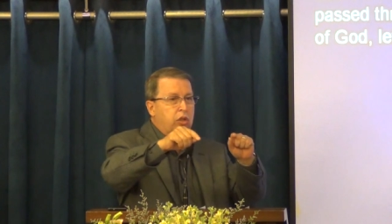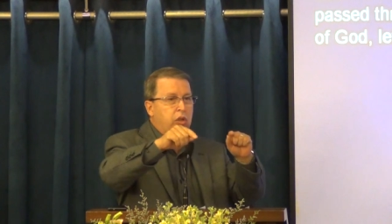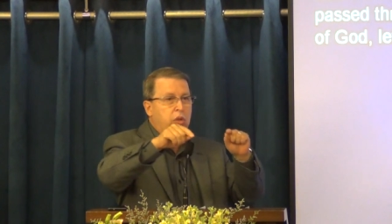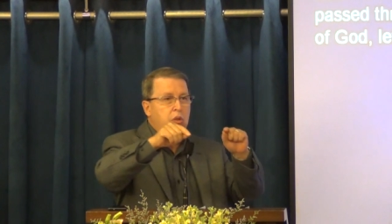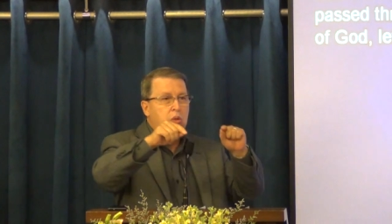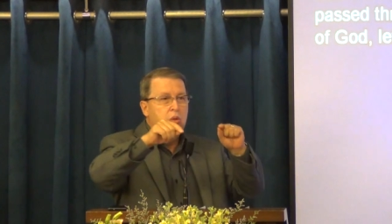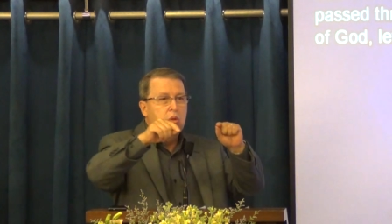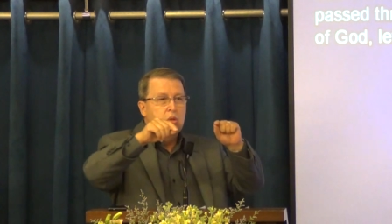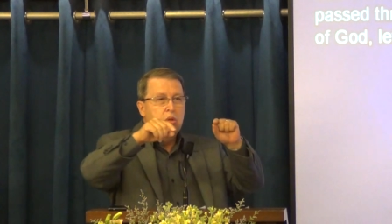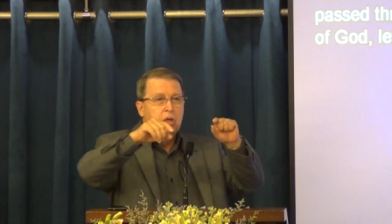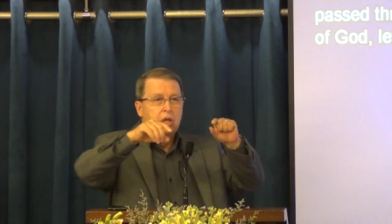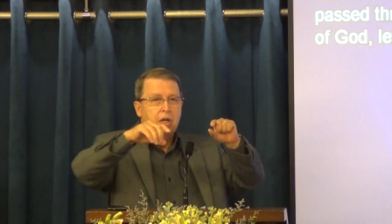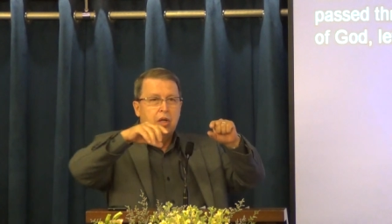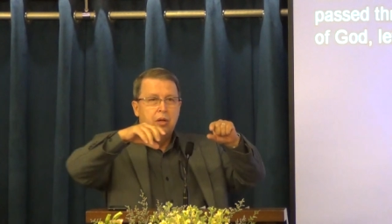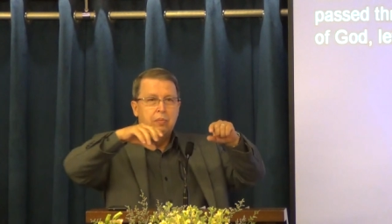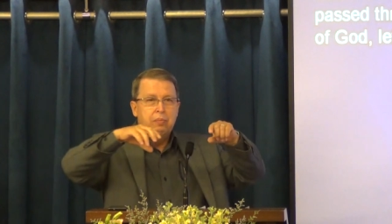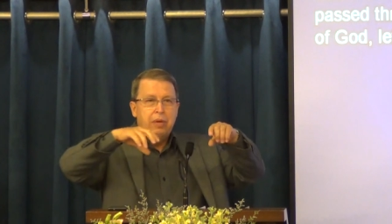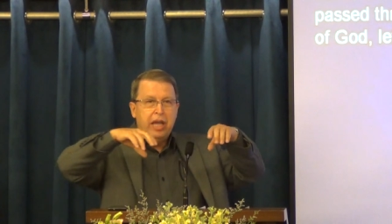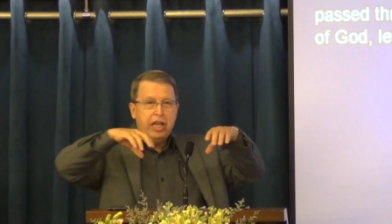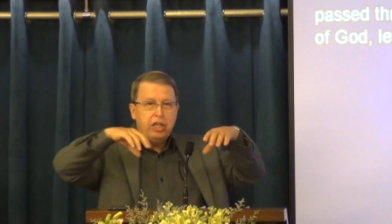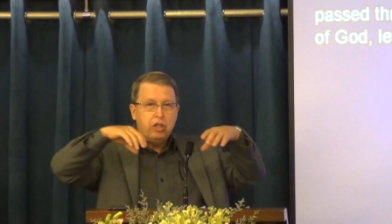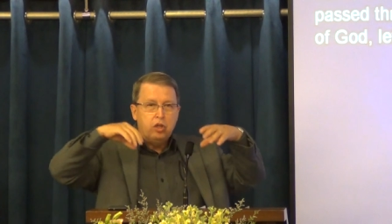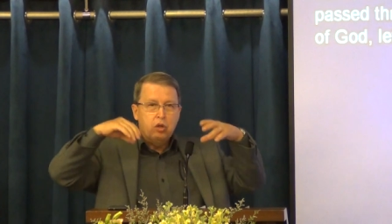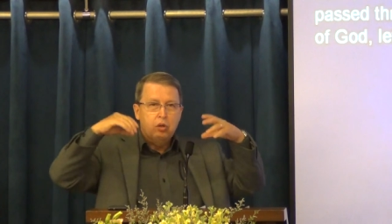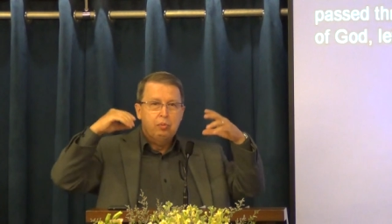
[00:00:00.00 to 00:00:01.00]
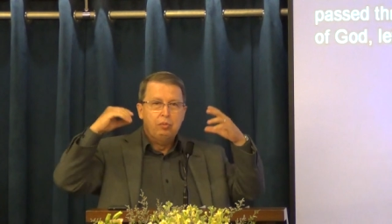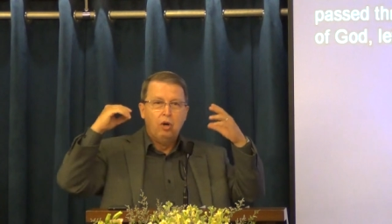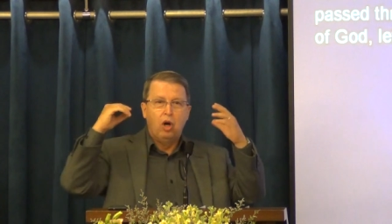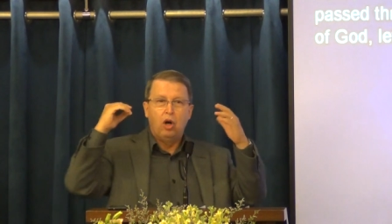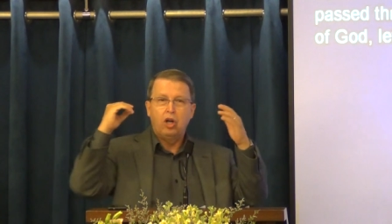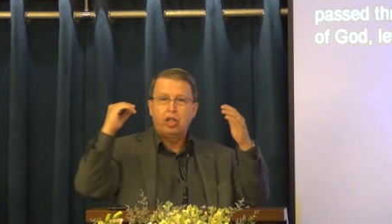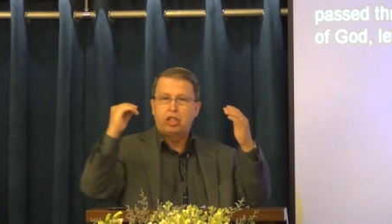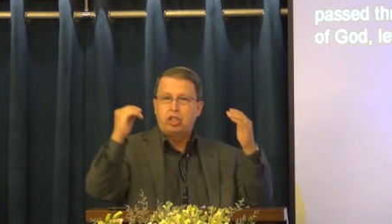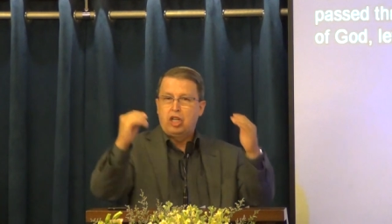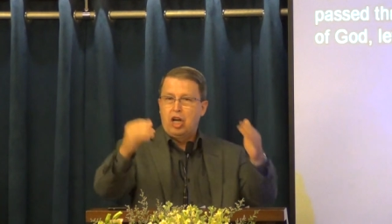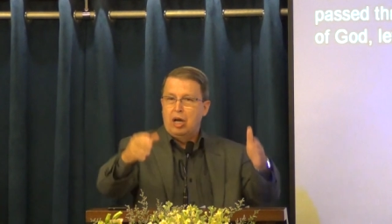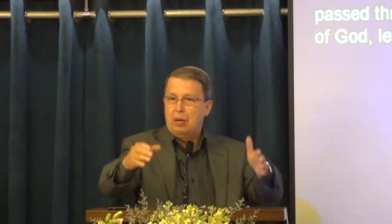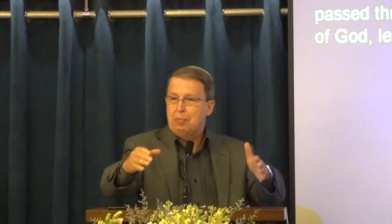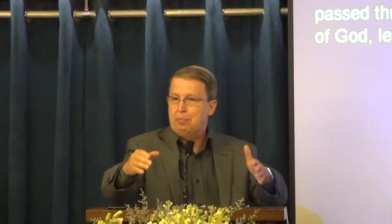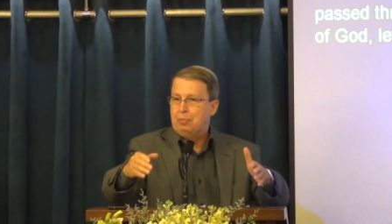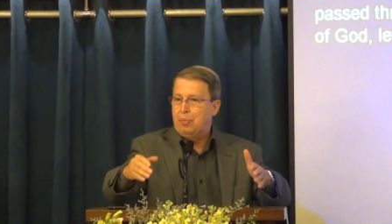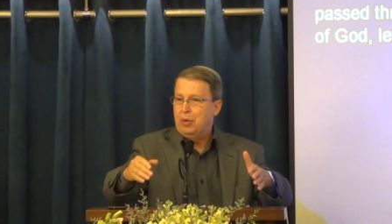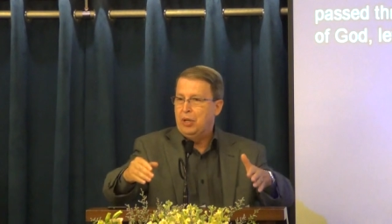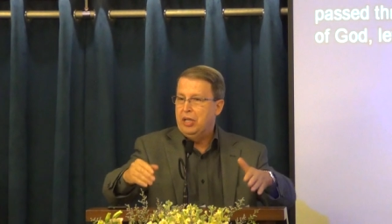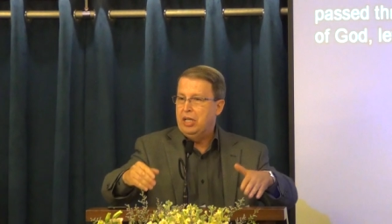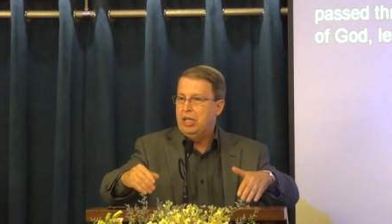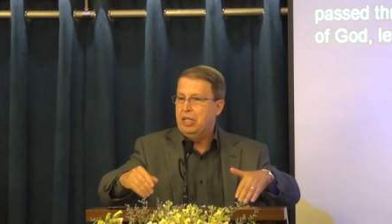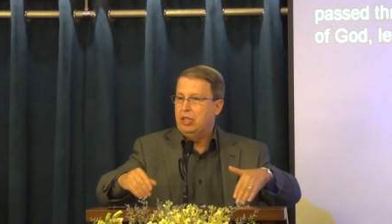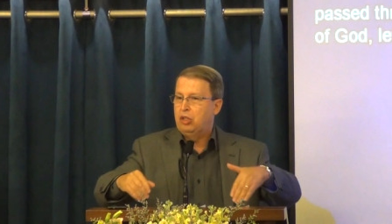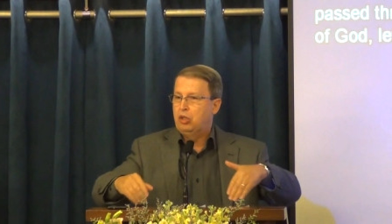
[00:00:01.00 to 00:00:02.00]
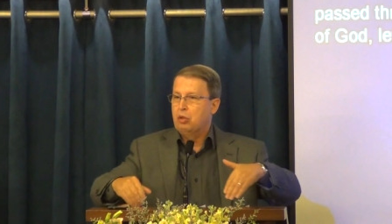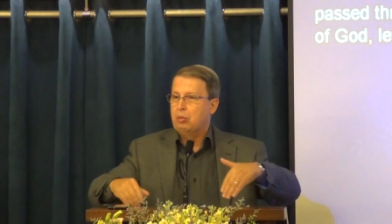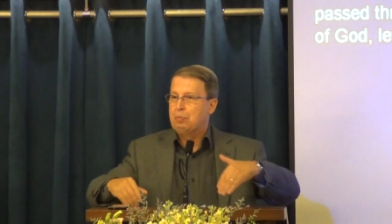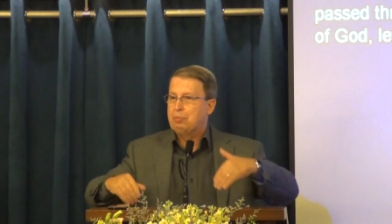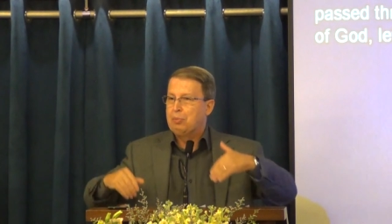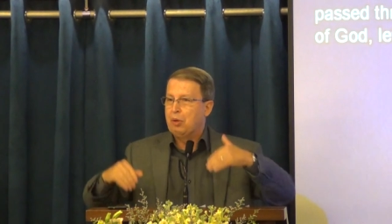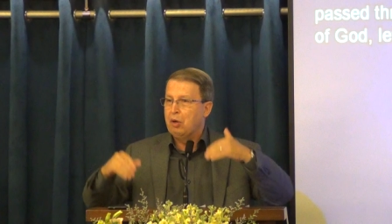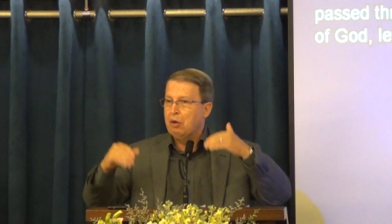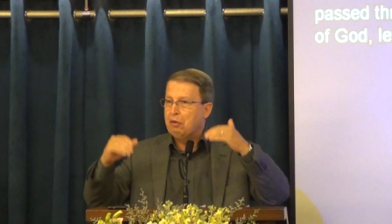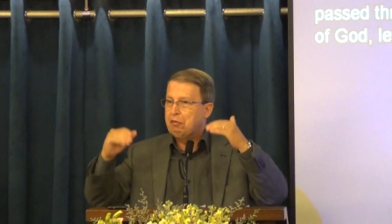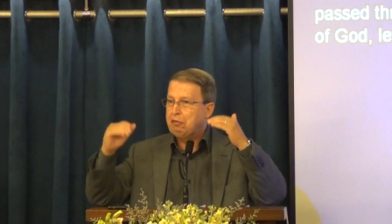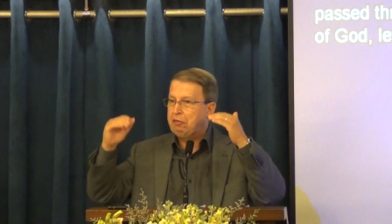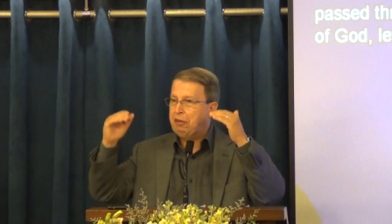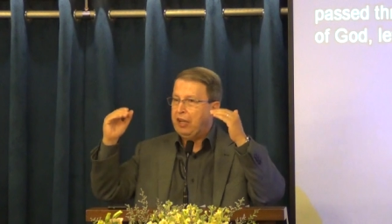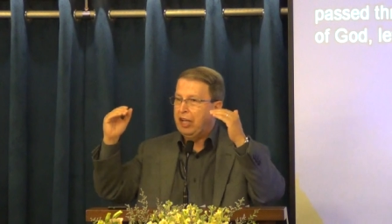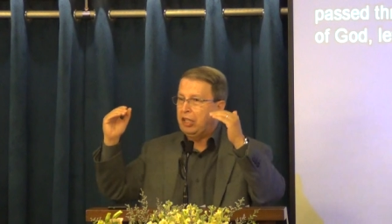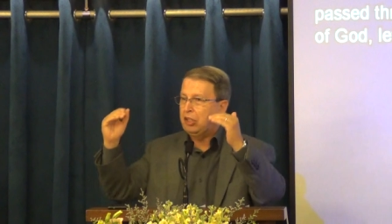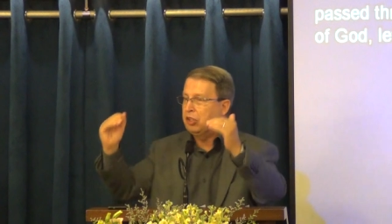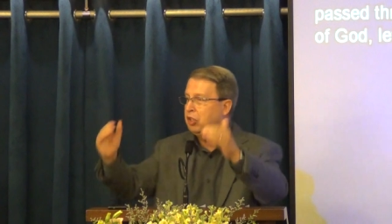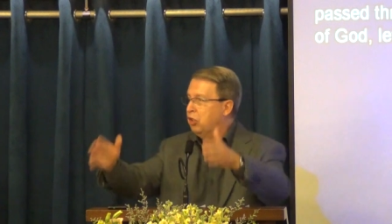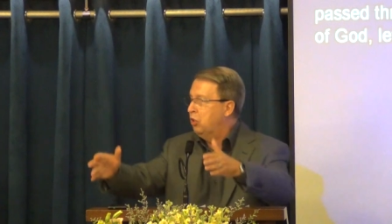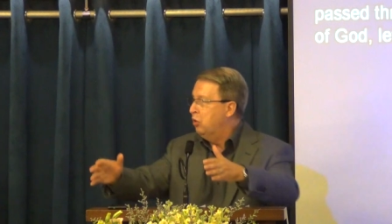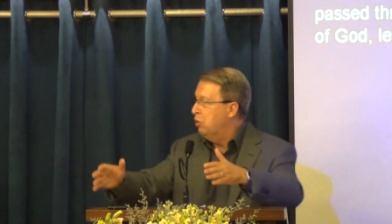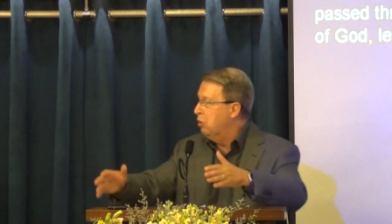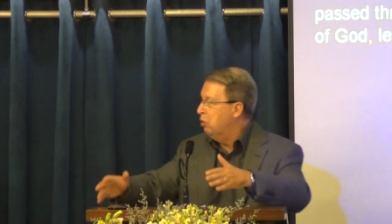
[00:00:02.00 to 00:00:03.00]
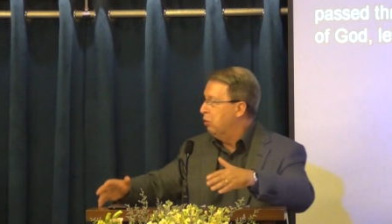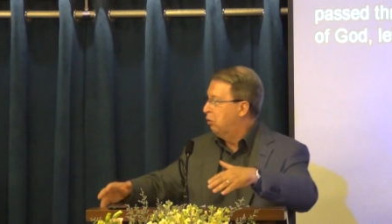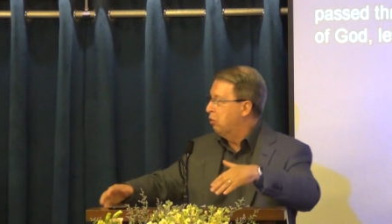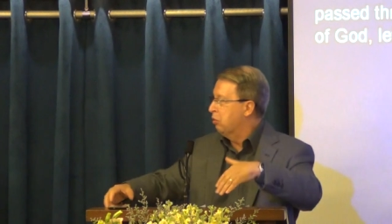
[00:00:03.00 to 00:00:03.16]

to make you more complete, to perfect you,